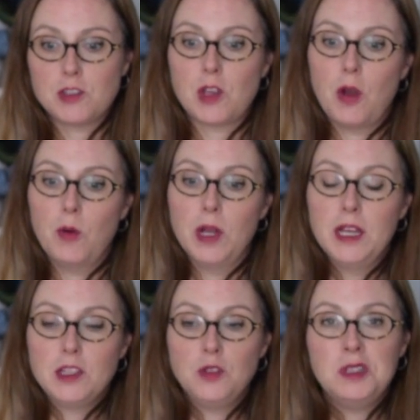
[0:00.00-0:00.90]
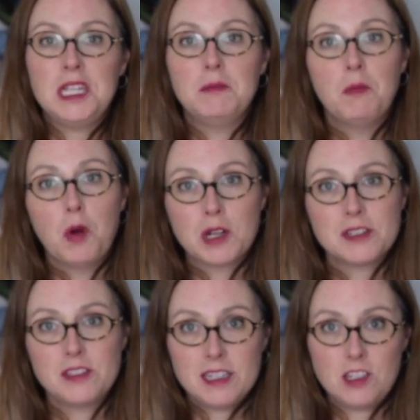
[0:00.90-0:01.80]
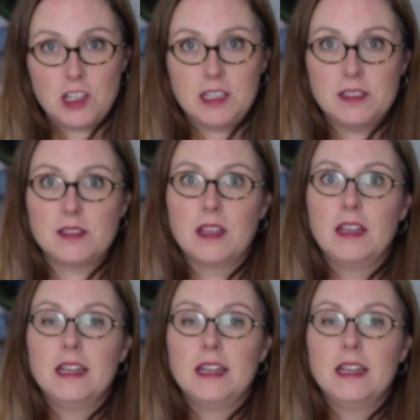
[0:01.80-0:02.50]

So you need more stitches